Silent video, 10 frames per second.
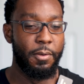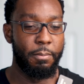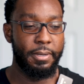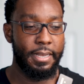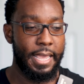
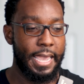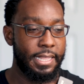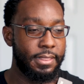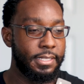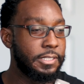But
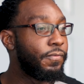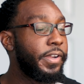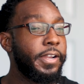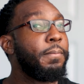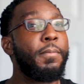at this
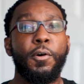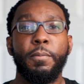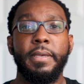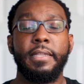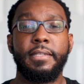very
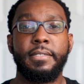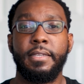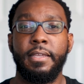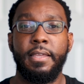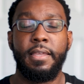moment,
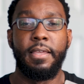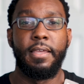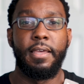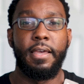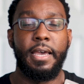
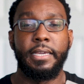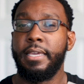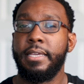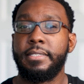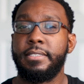I
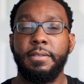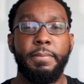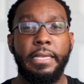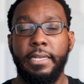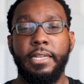can't see
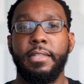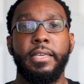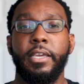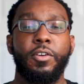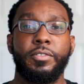being
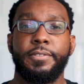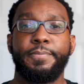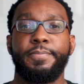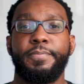anything else.